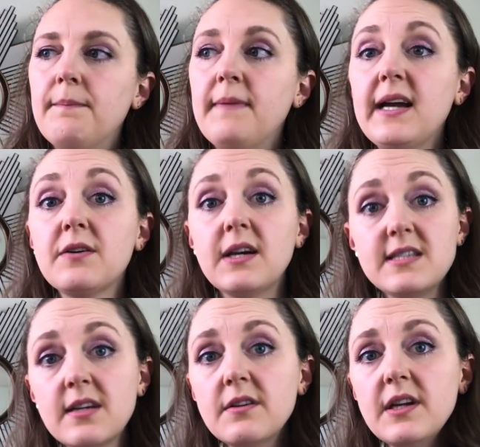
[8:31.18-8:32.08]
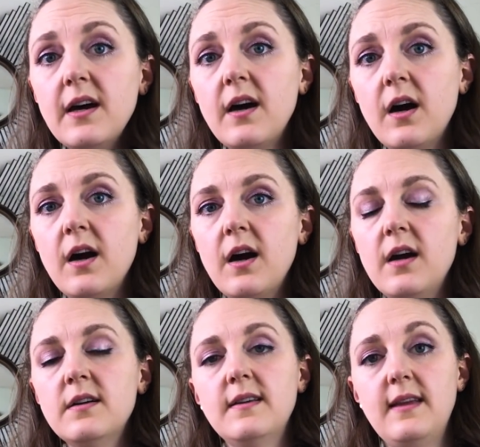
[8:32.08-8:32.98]
my criteria
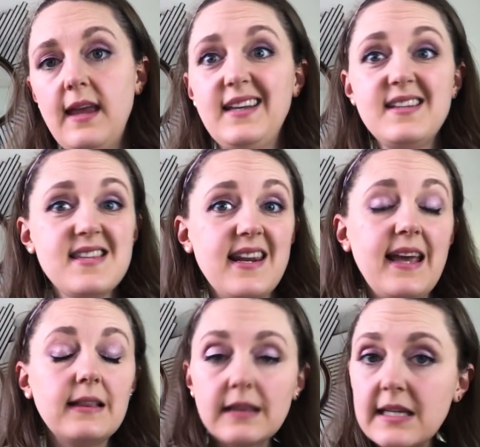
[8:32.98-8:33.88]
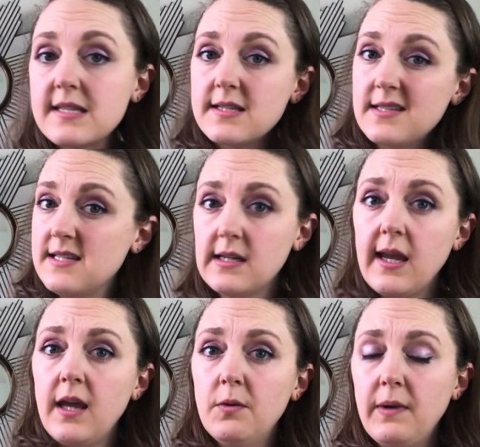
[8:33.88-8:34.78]
are, is it at least a
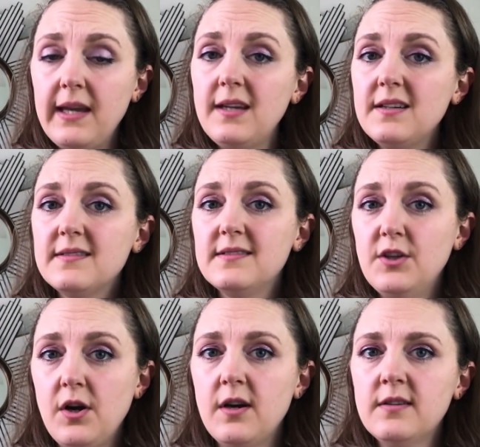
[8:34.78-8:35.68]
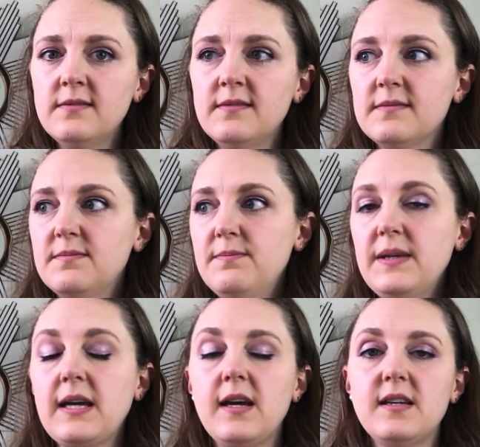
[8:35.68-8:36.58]
DK weight yarn?
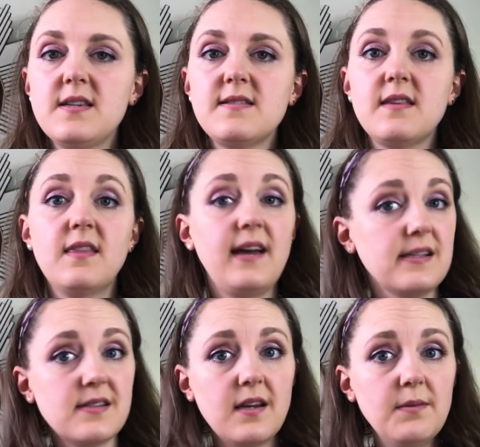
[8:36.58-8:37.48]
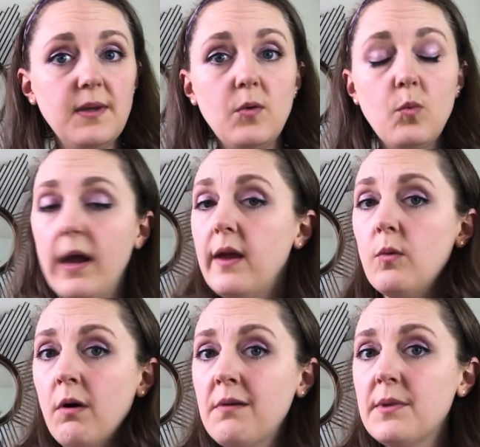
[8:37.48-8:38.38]
Because that's gonna be
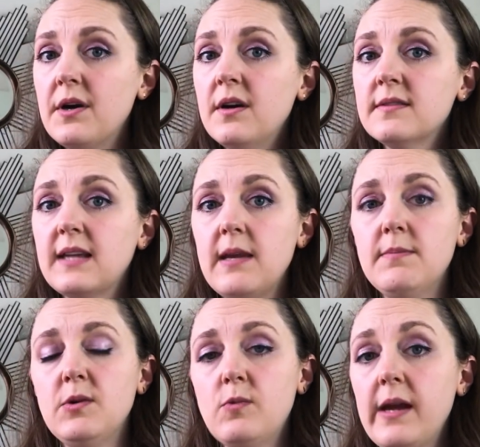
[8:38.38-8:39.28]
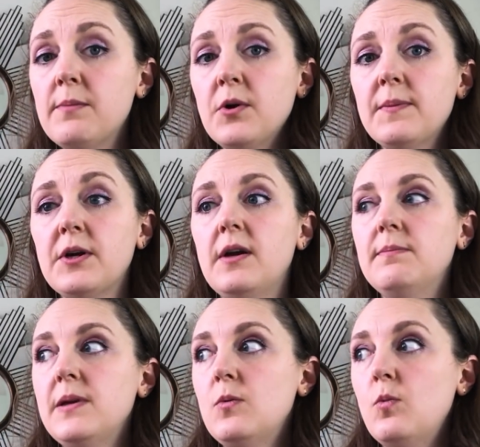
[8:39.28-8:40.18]
way warmer, keep me way warmer,
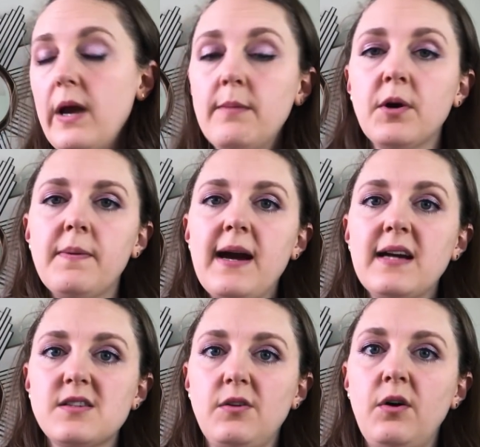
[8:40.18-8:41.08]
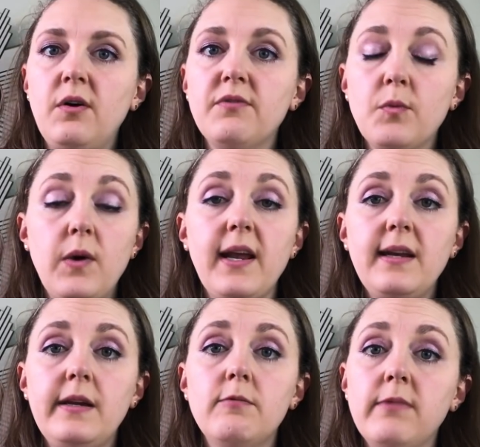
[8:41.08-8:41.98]
and be way more practical for what
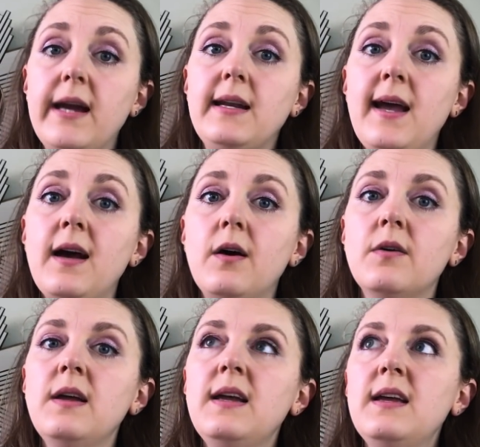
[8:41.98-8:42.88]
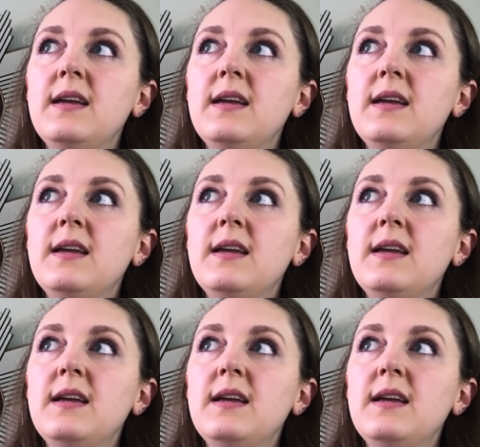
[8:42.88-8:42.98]
I need right now